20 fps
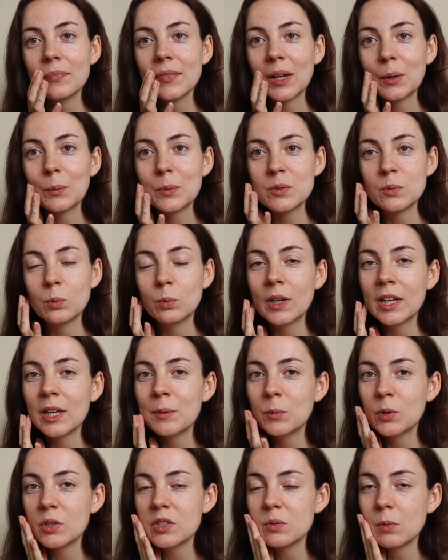It was way
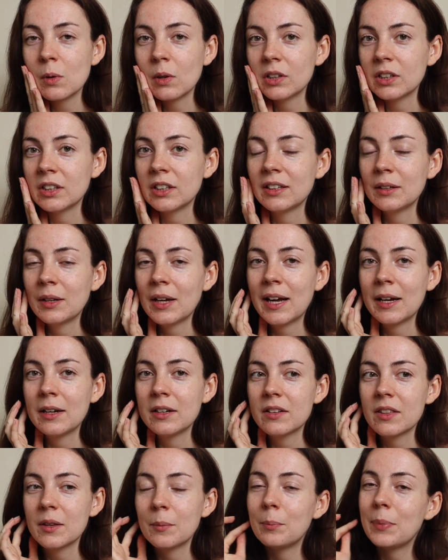more swollen, and
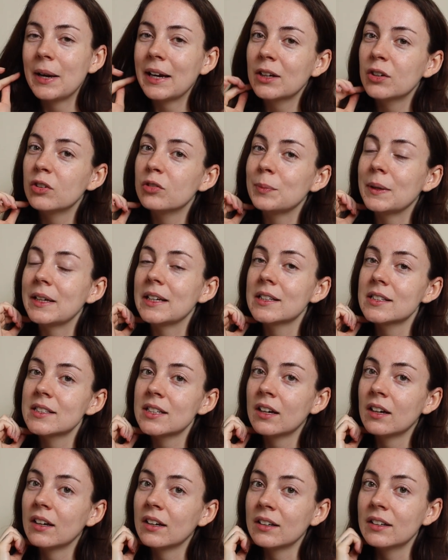the back of my
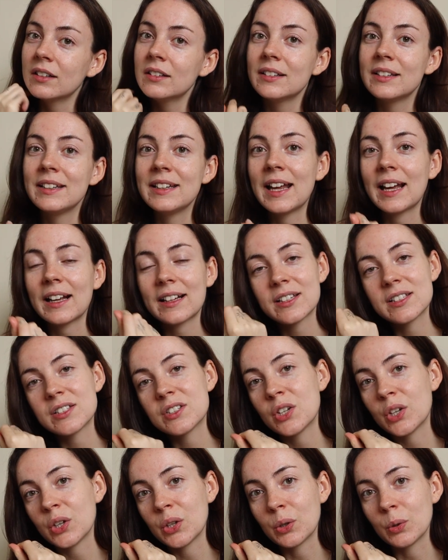tongue next
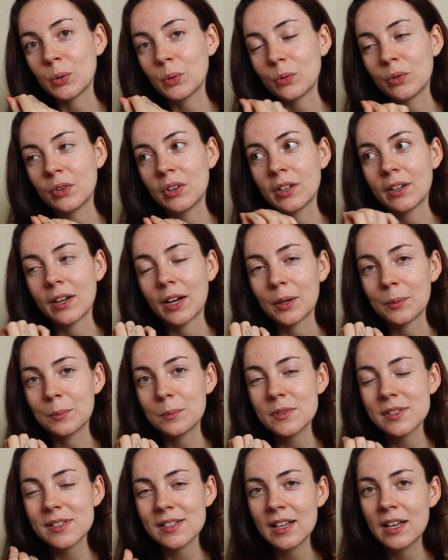to the
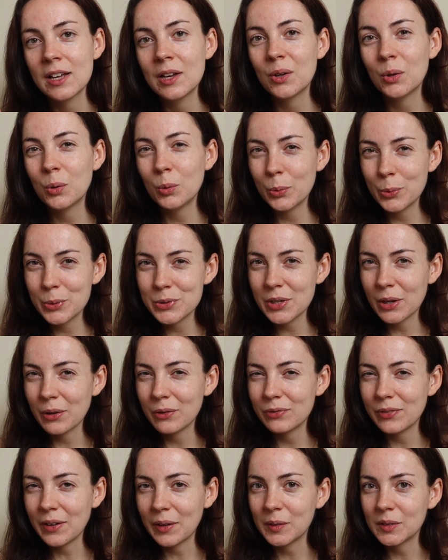gums also
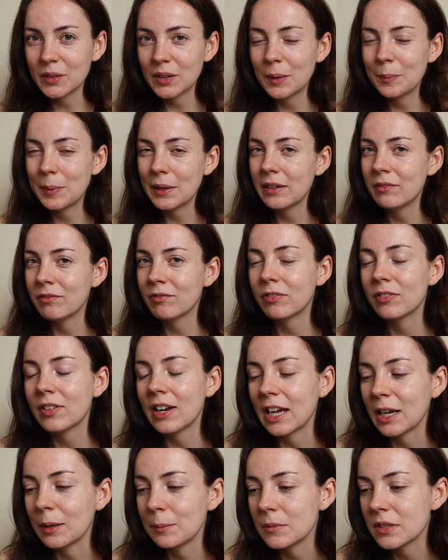felt a bit
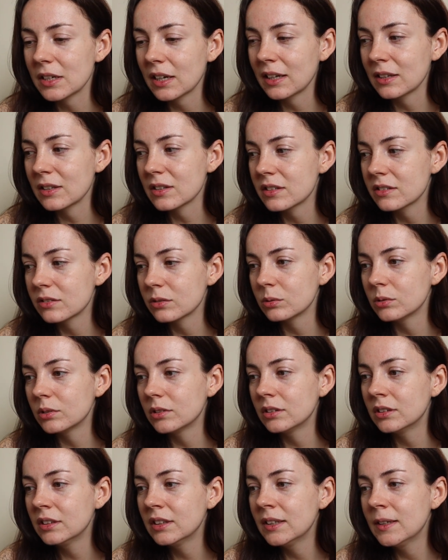inflamed and
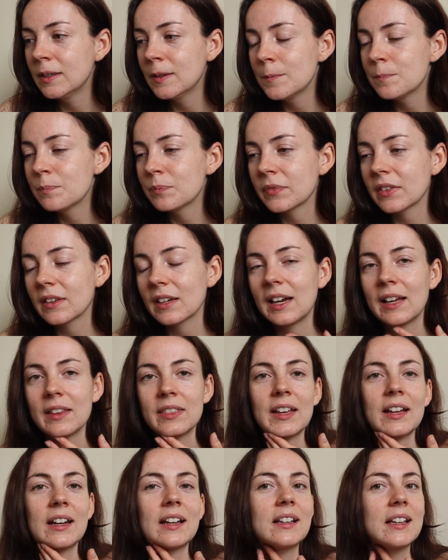sore, and
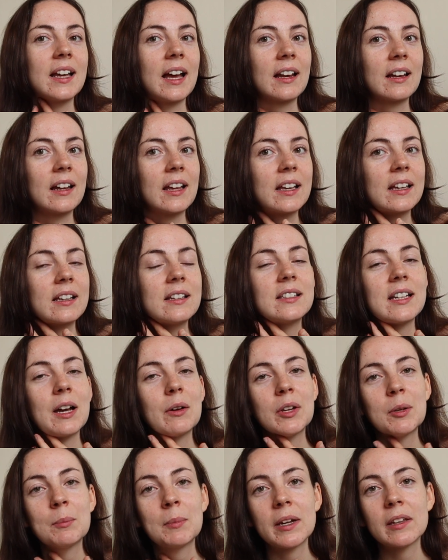then again like
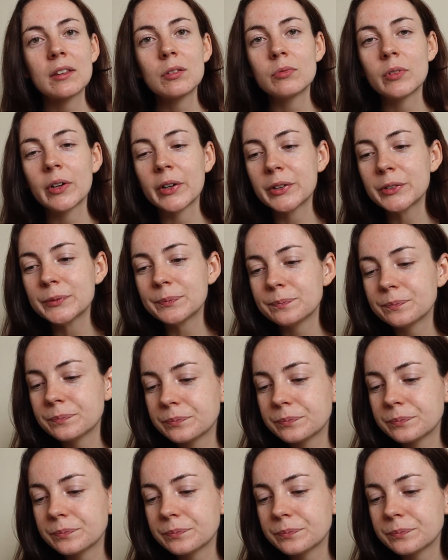down in my throat.